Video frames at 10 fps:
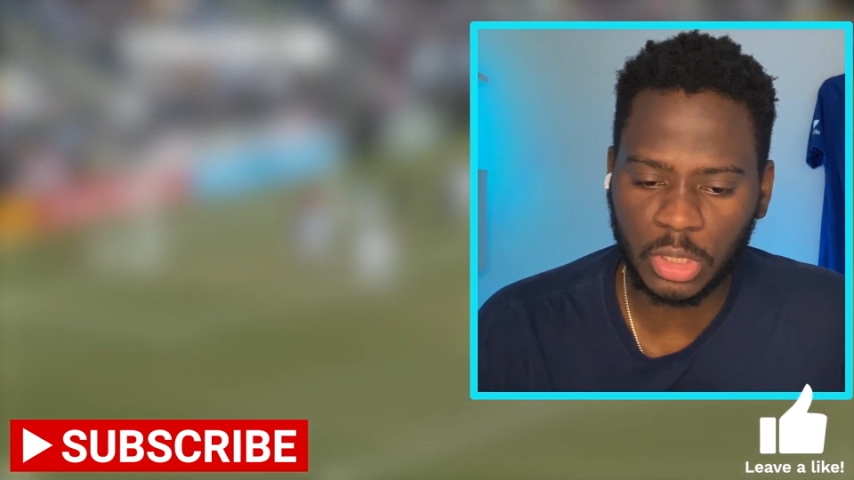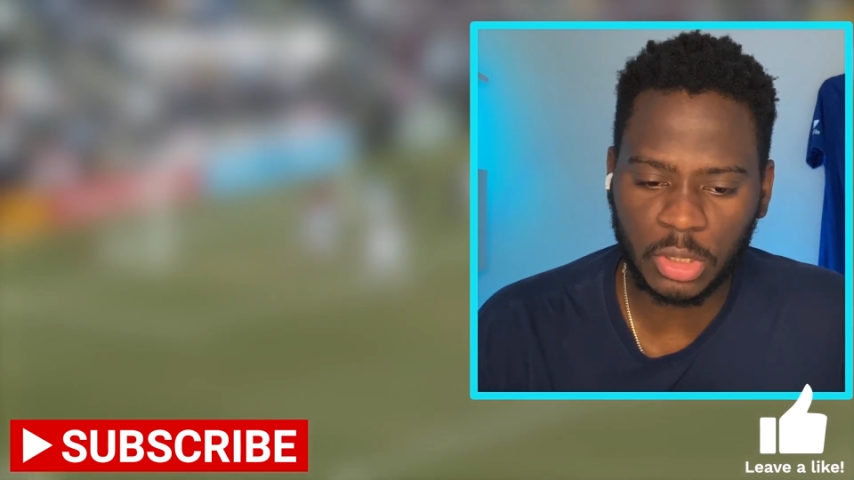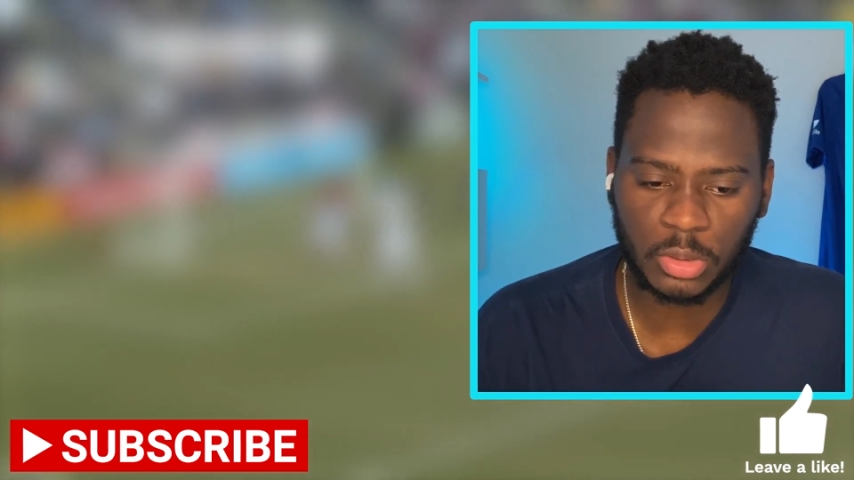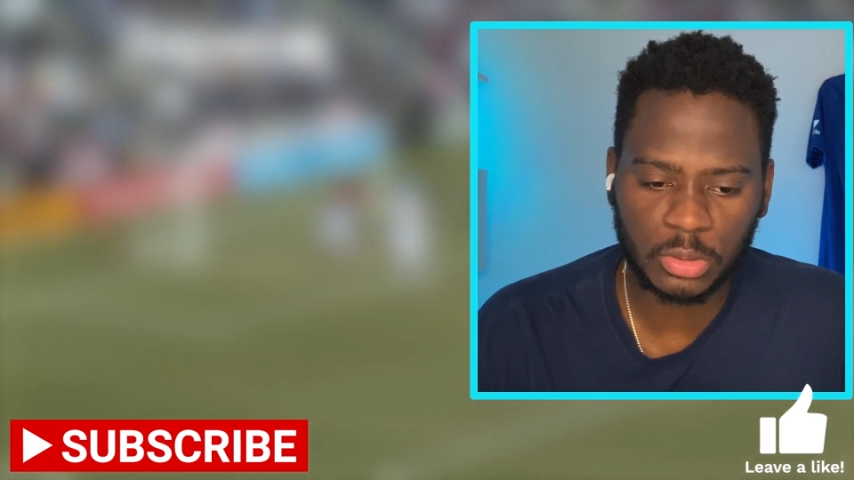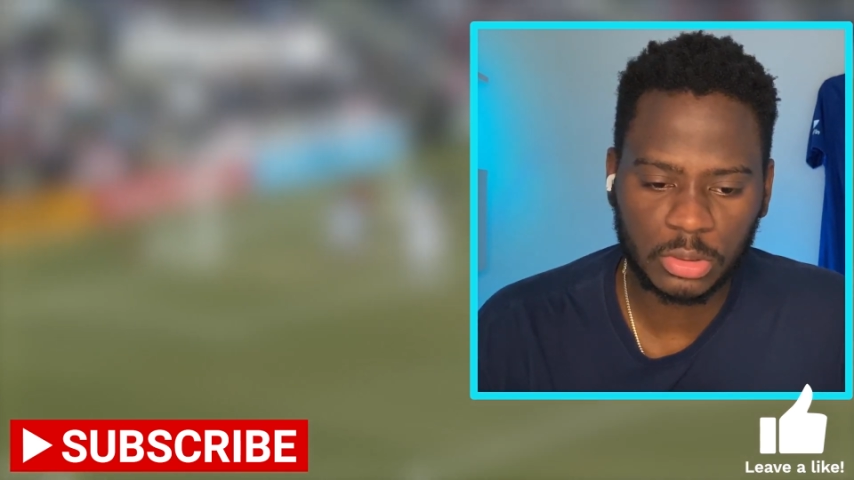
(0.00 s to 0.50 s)

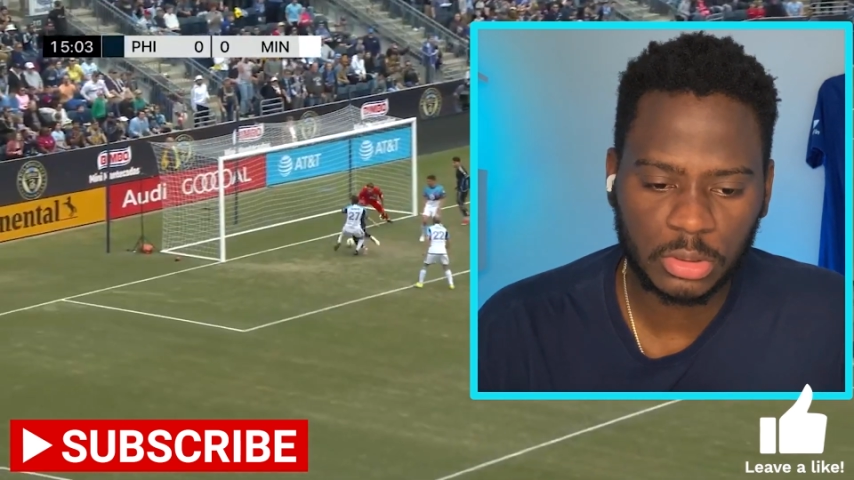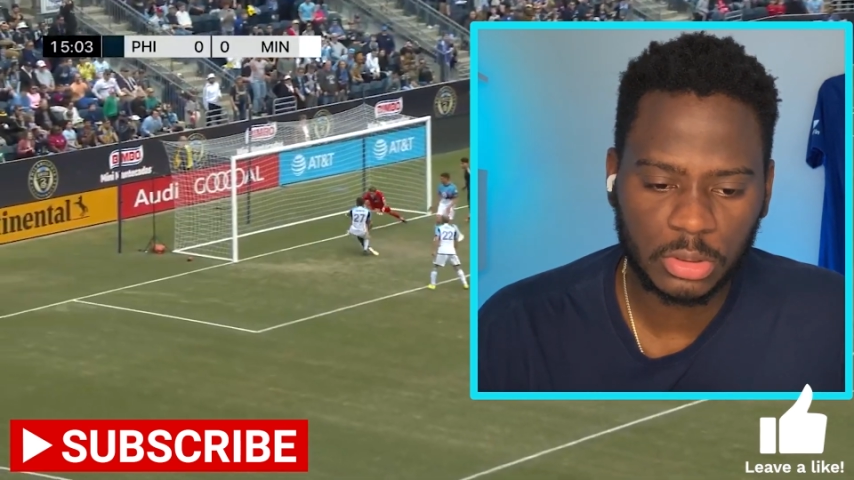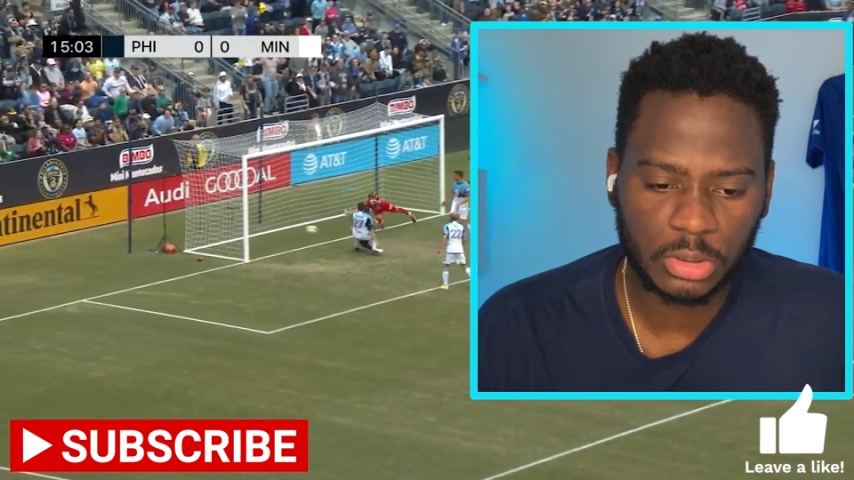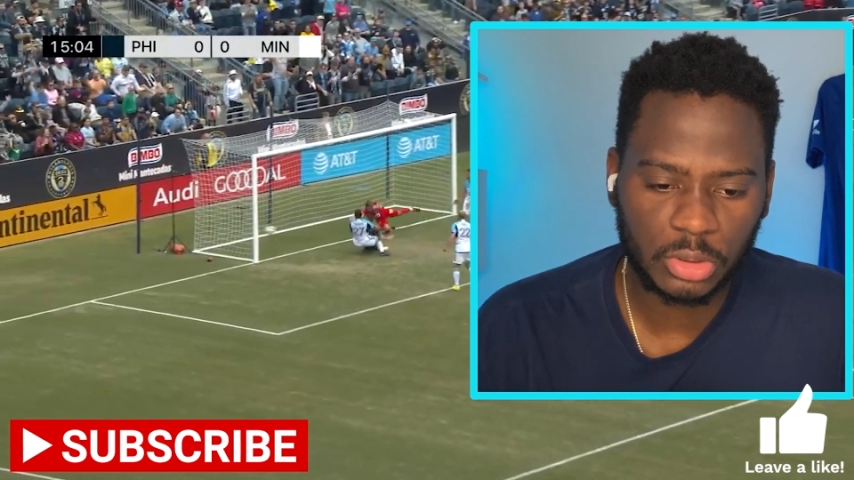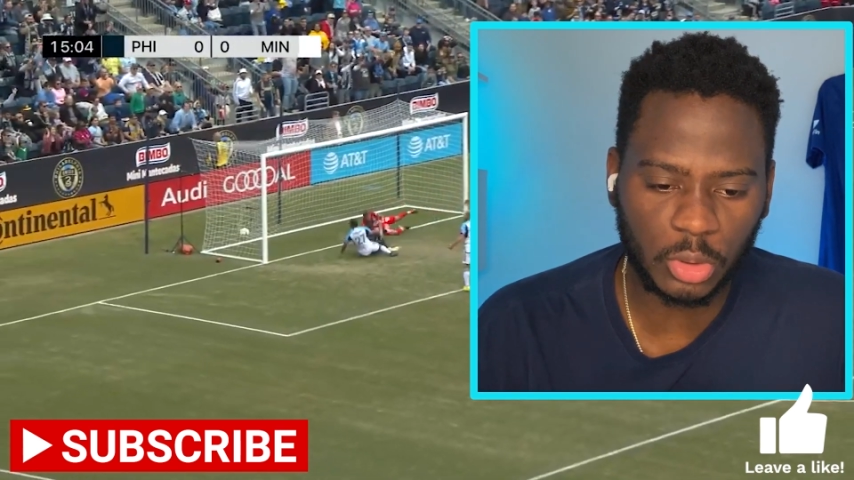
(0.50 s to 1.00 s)
low.
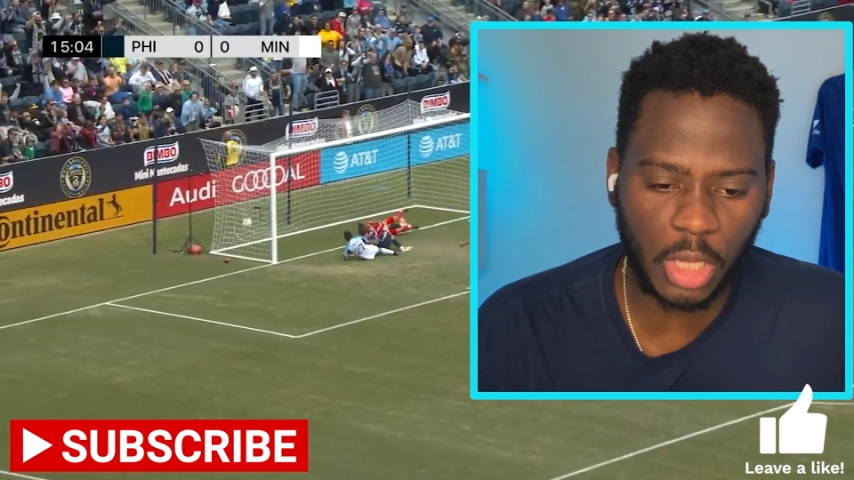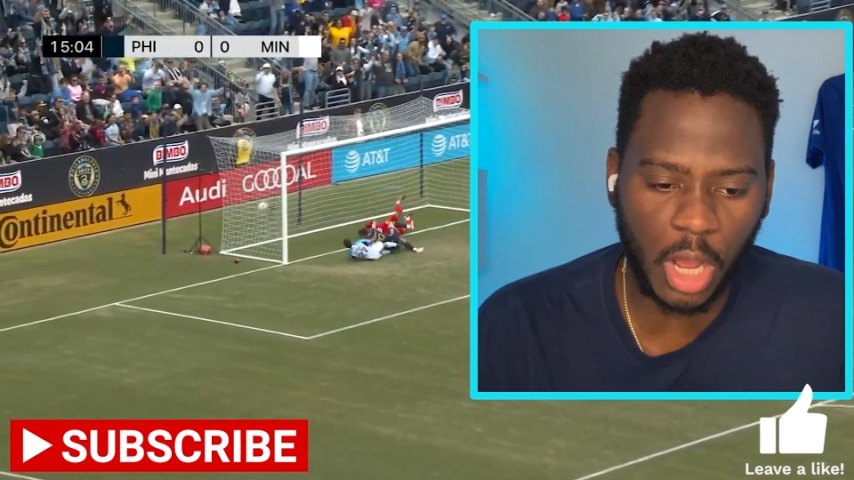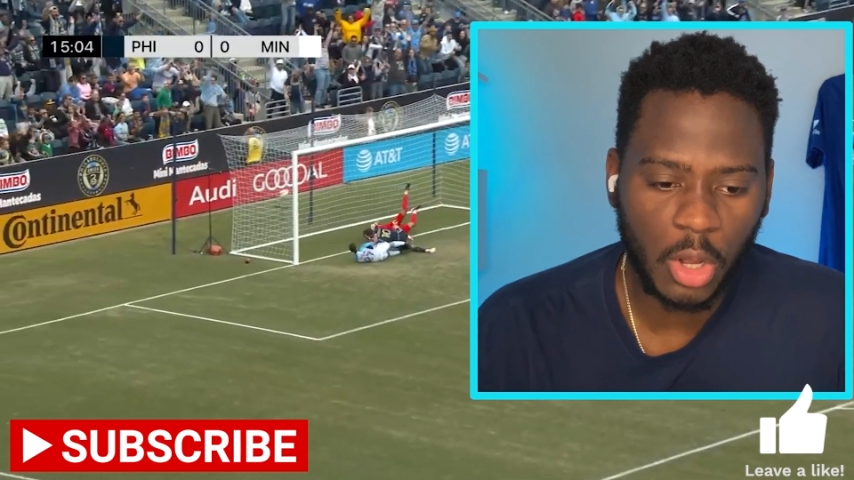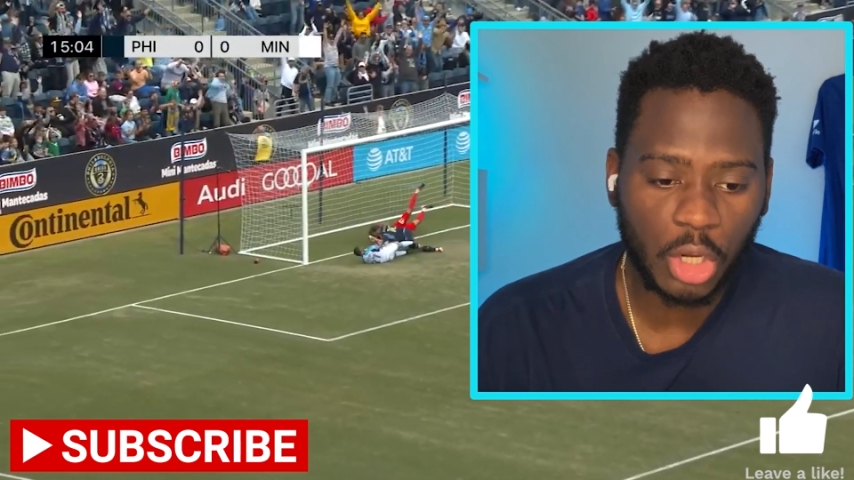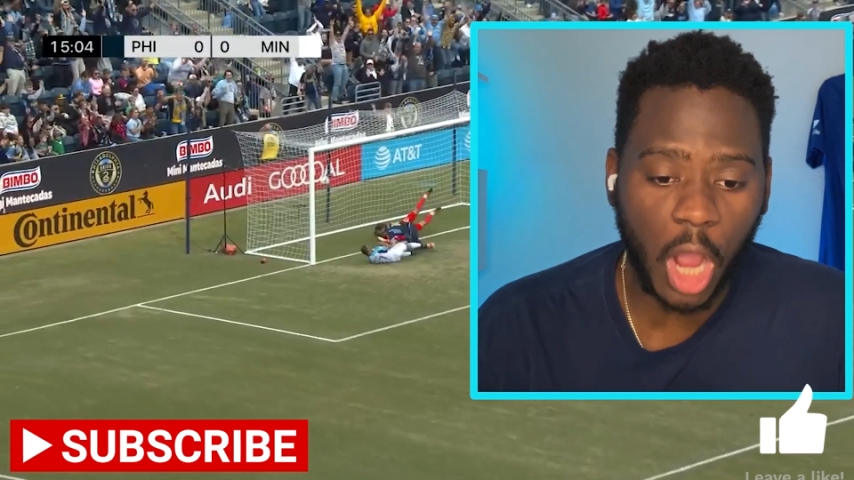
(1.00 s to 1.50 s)
Too
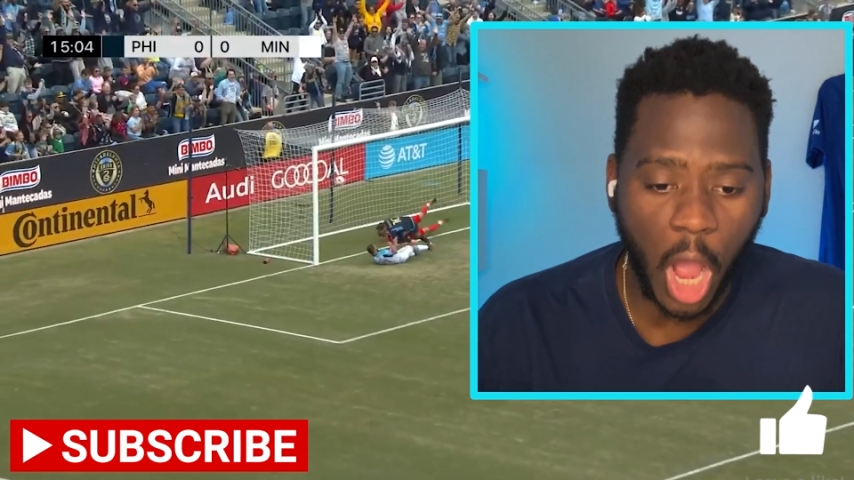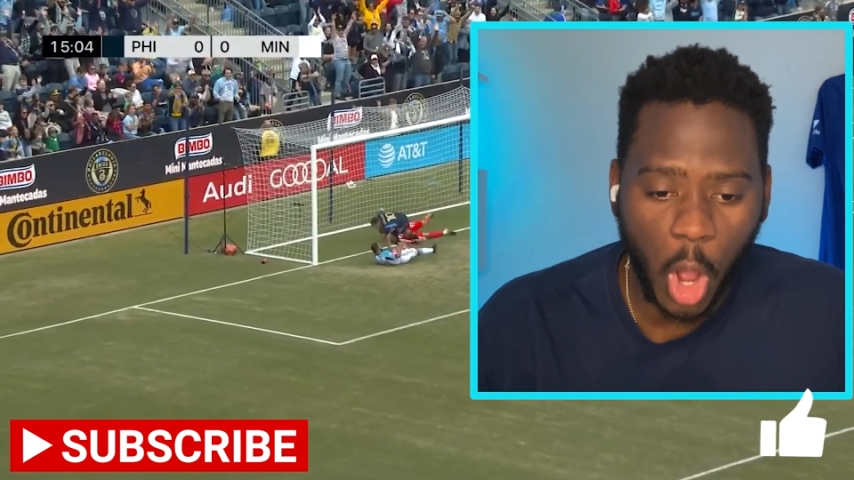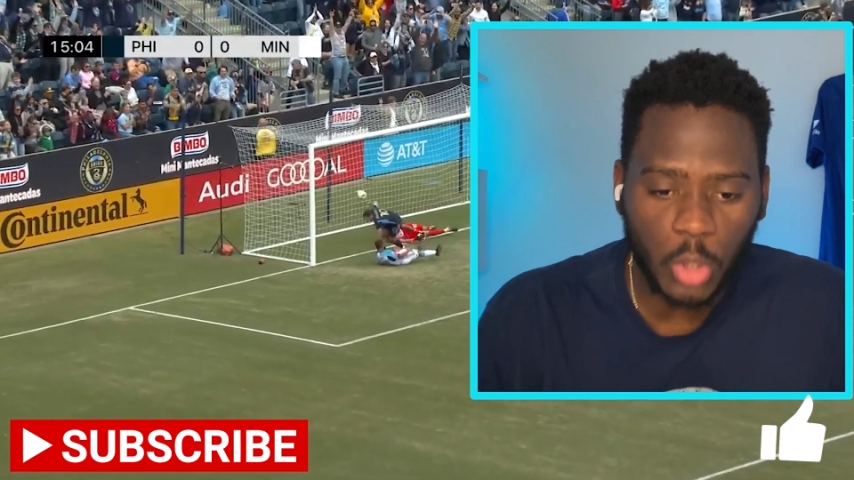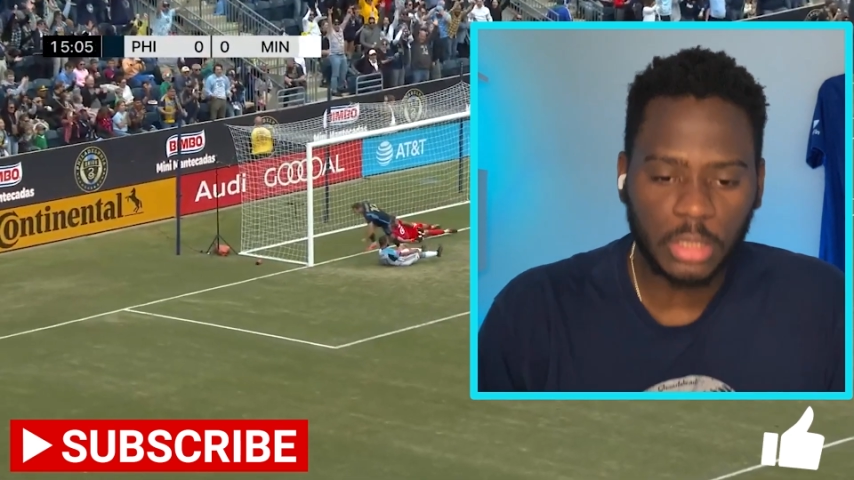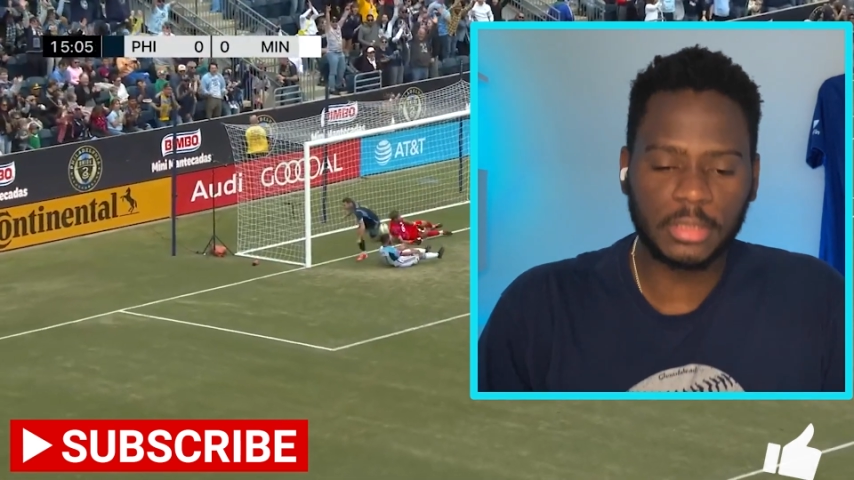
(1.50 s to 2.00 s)
low!
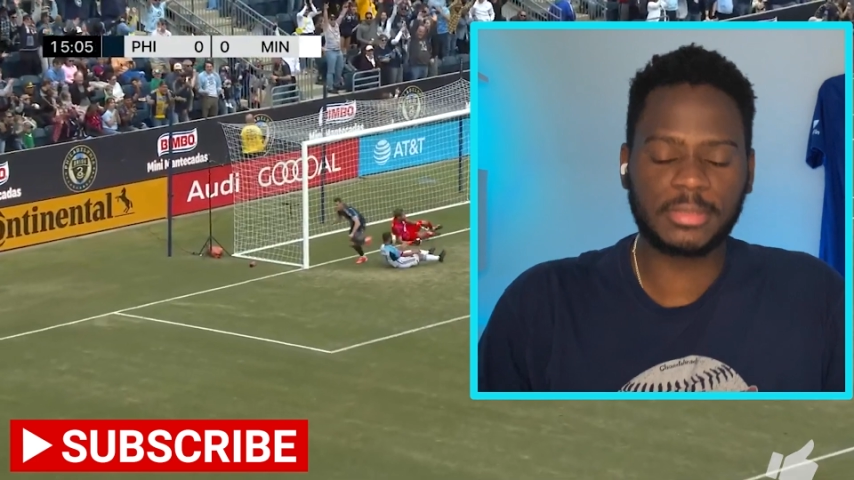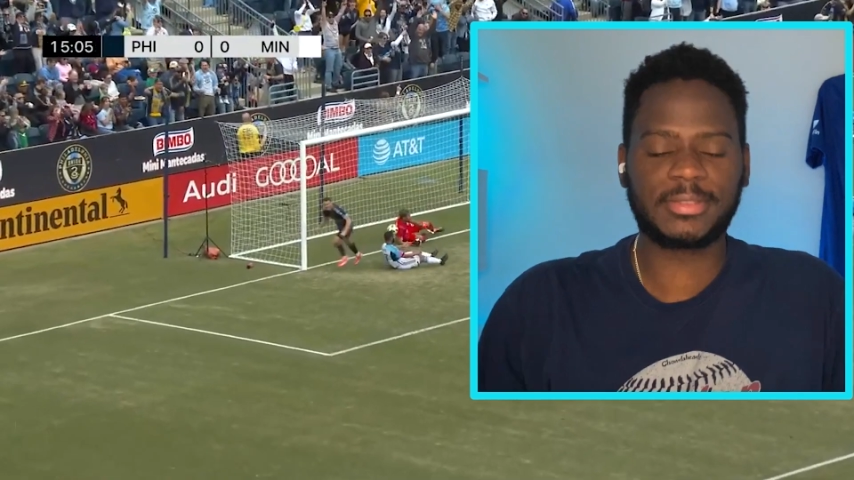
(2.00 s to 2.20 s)
Goal!